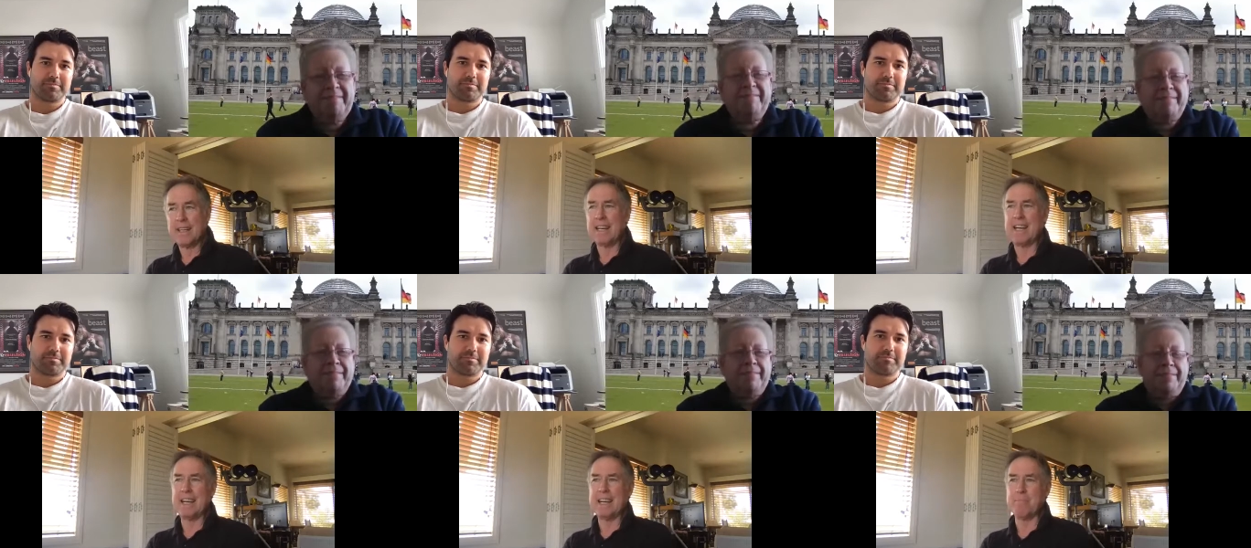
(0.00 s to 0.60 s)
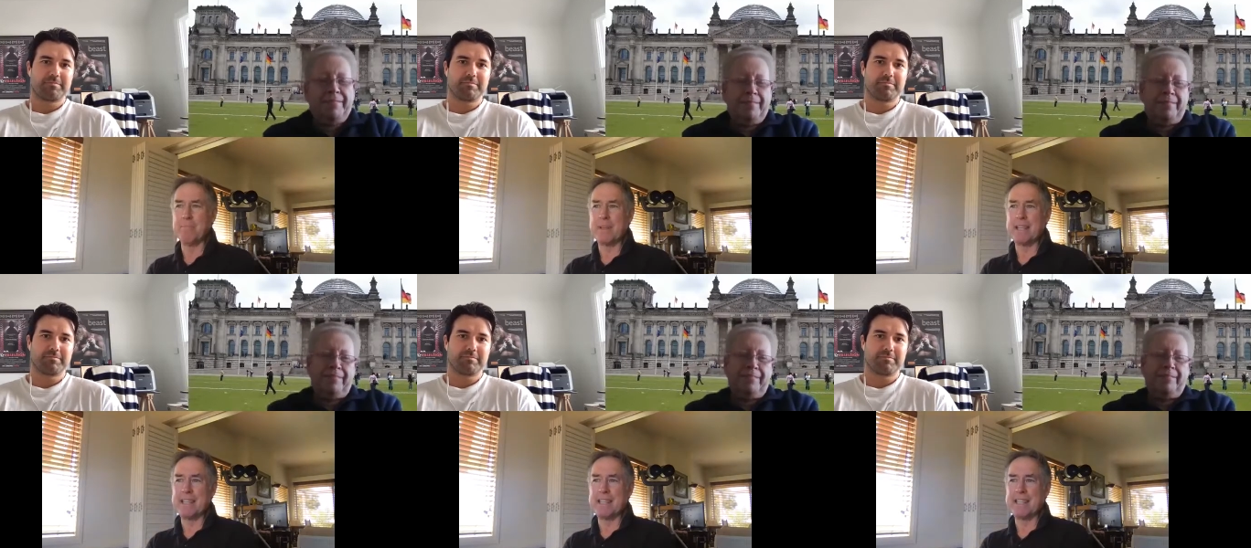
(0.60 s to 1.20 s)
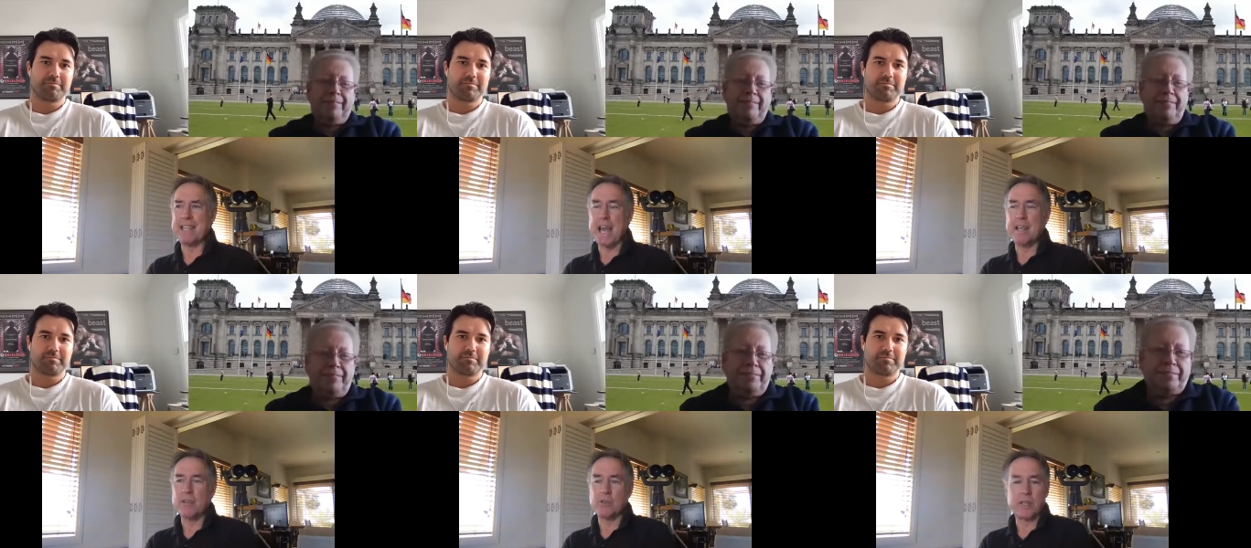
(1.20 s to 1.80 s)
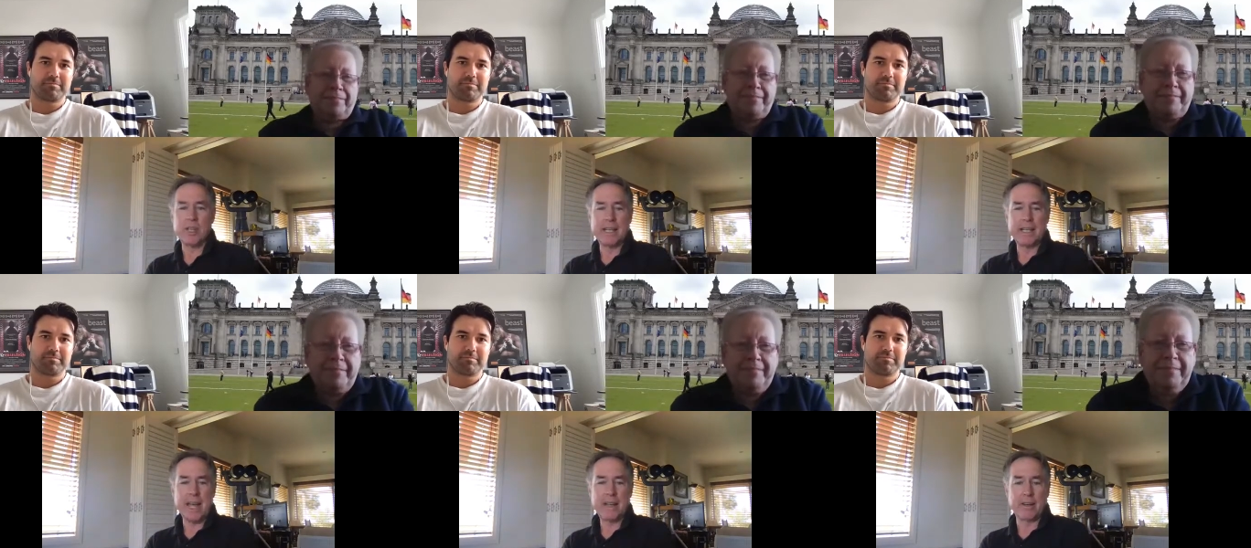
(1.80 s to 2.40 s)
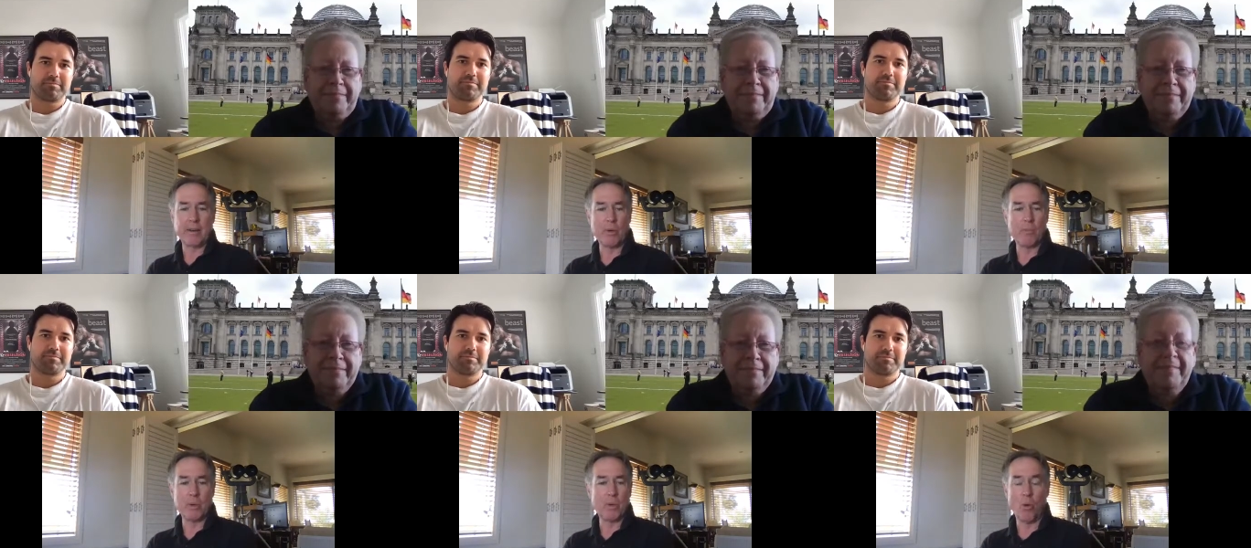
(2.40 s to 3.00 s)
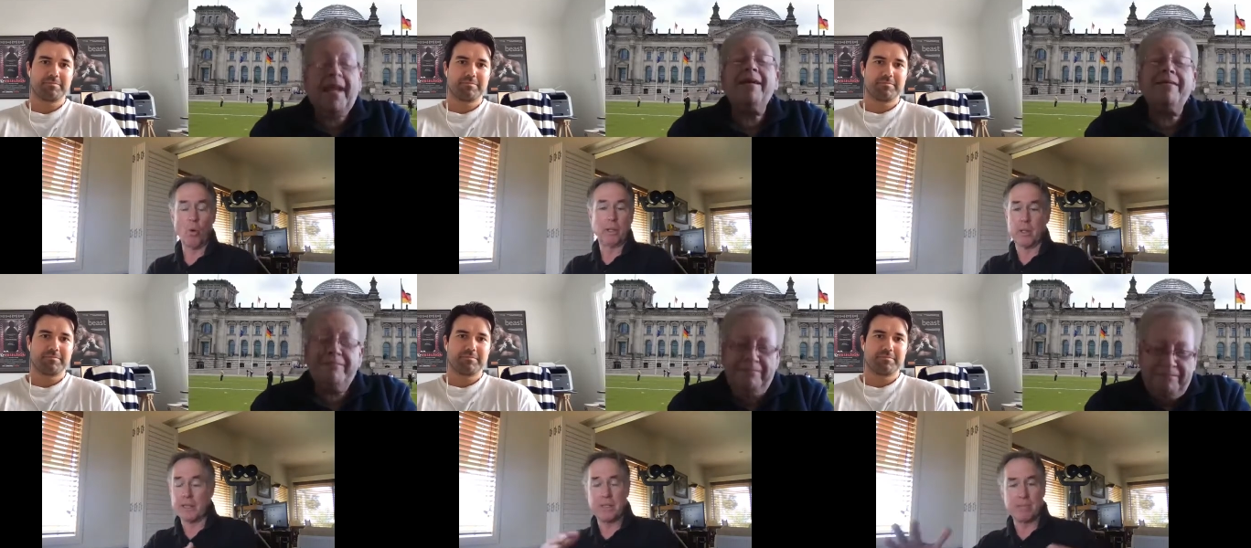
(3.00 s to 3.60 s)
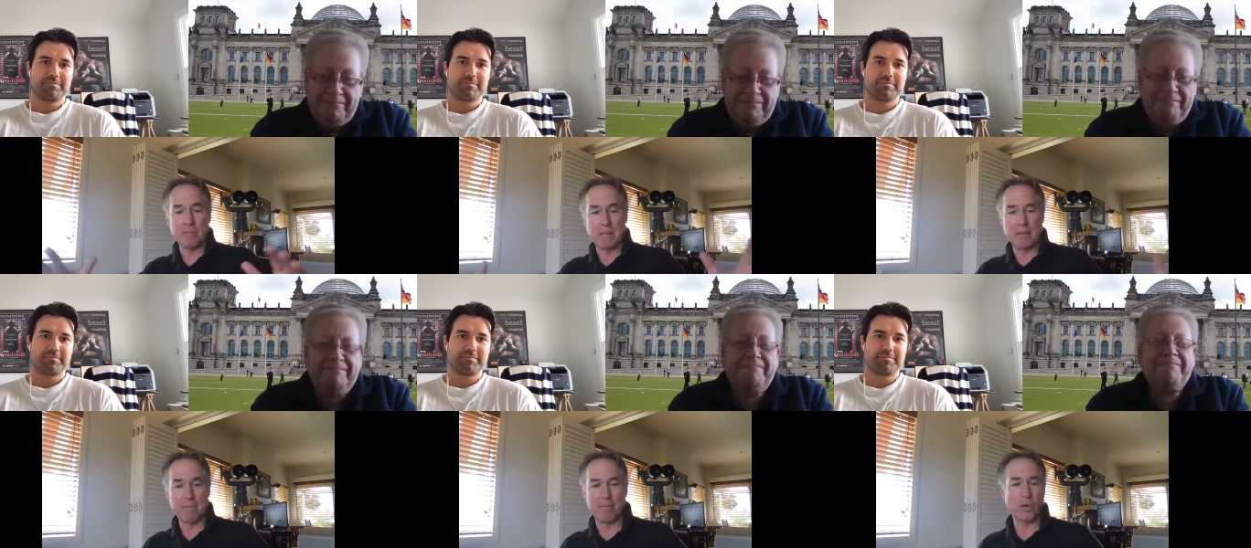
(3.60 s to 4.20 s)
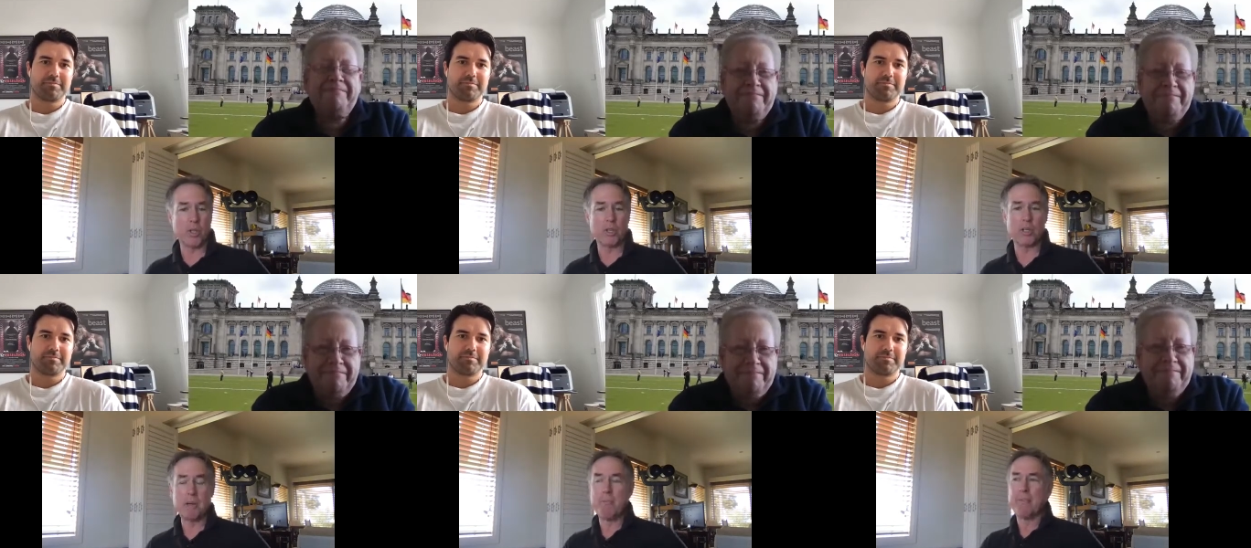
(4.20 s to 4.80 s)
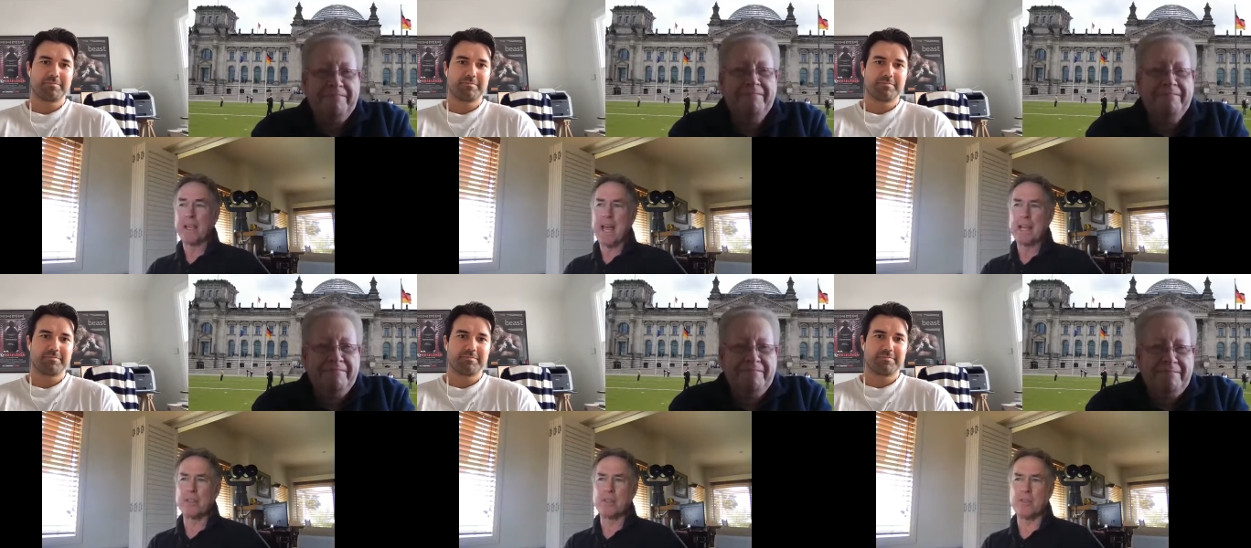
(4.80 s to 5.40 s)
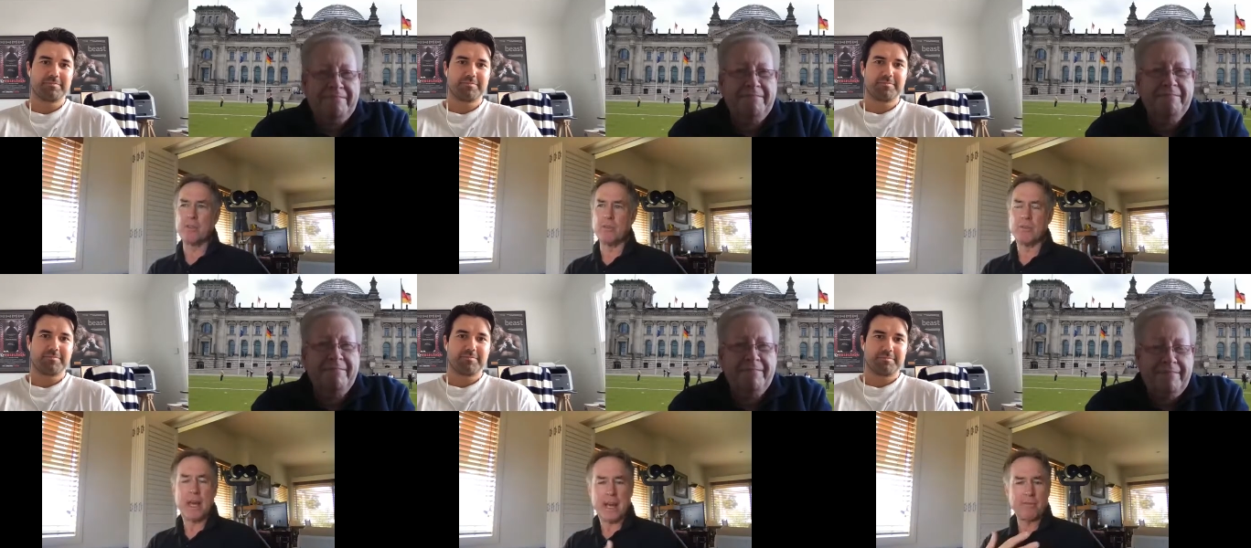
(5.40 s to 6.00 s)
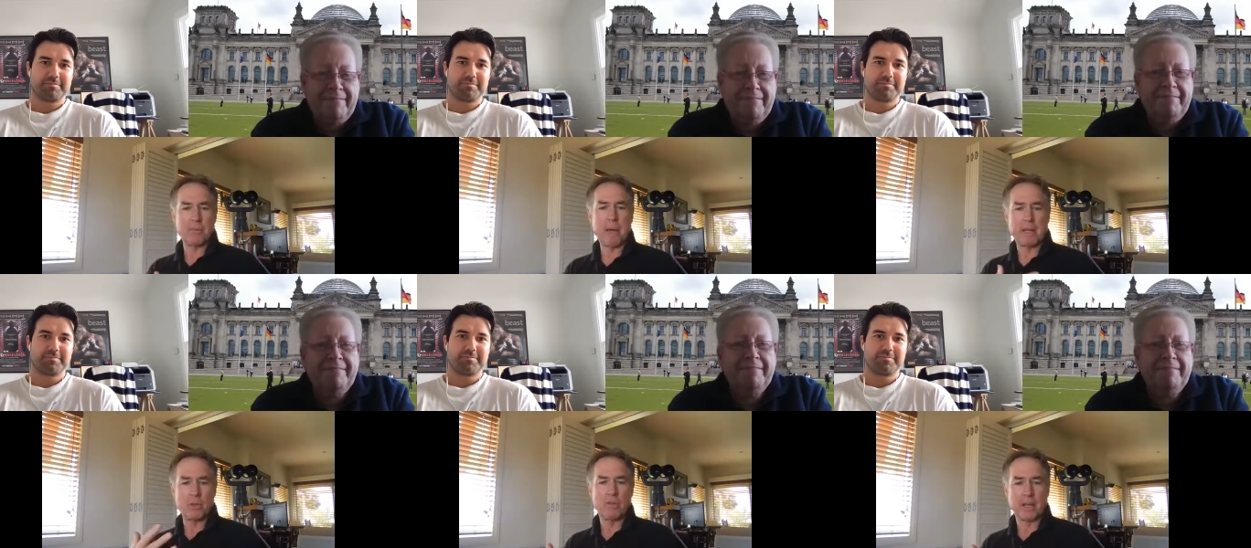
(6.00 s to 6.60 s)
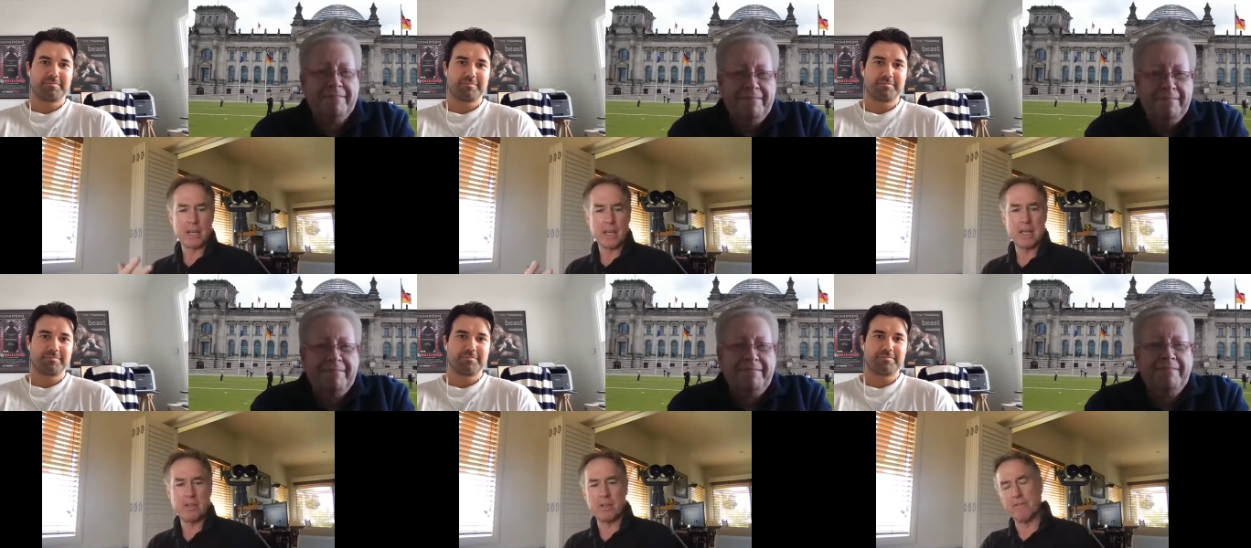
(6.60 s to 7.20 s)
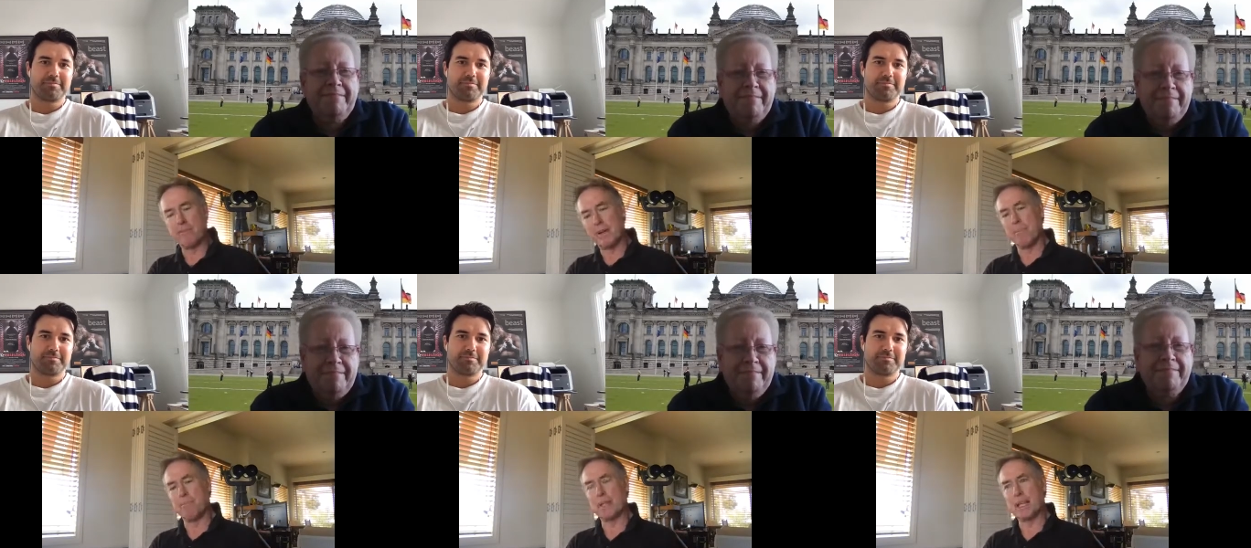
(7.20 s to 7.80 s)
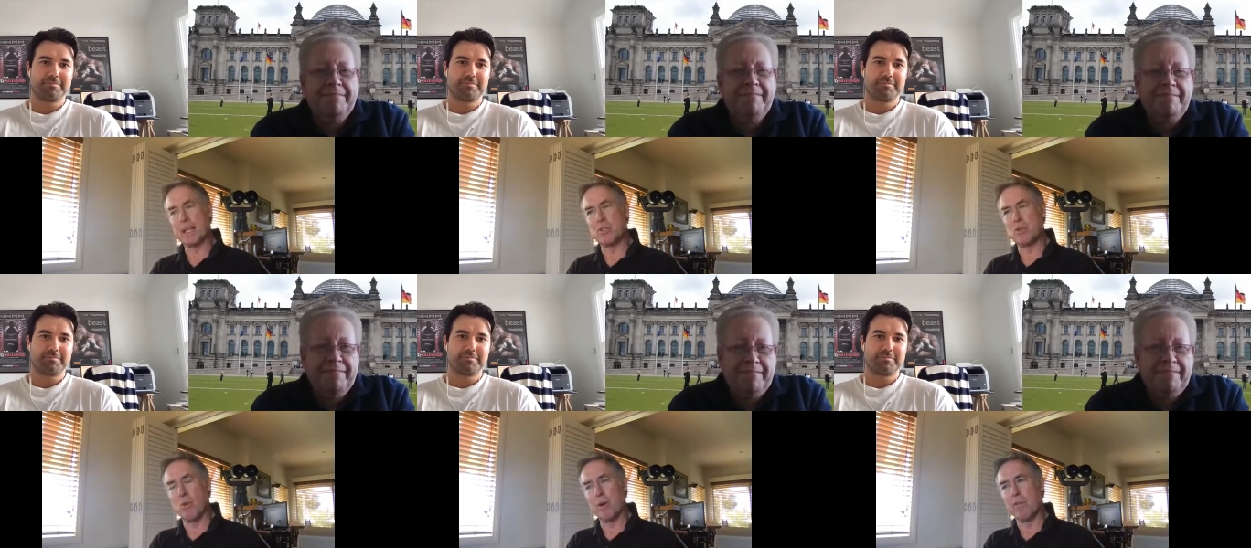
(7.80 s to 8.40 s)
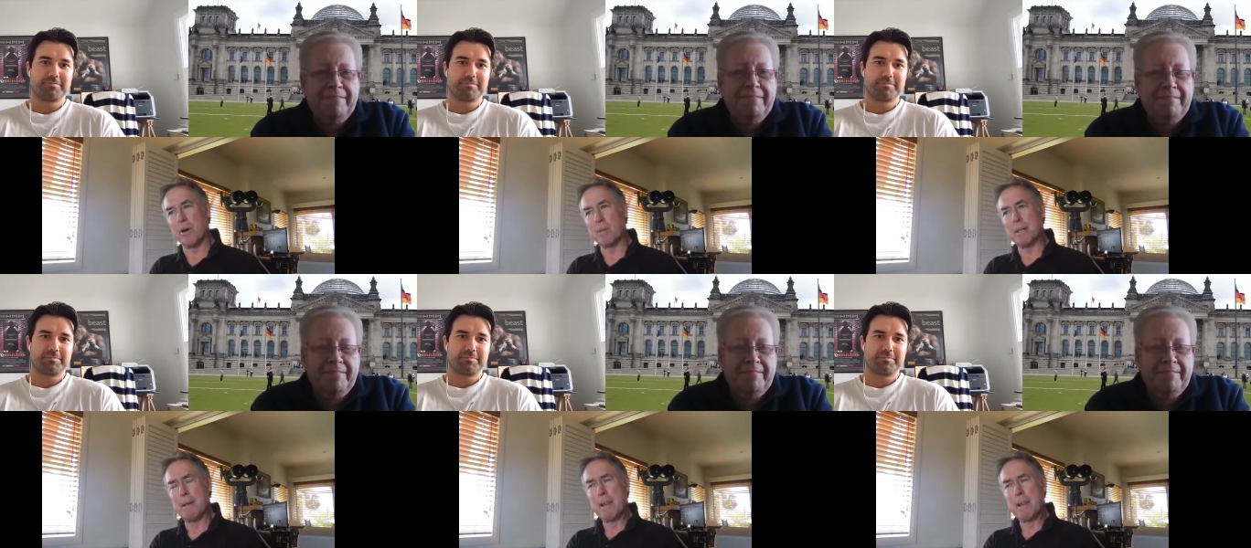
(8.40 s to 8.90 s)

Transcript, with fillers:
Speaker 1: Um, at the end, you're sitting in an editing room with all of this um, footage, and you then have to make sort of a cohesive um, uh, story from it.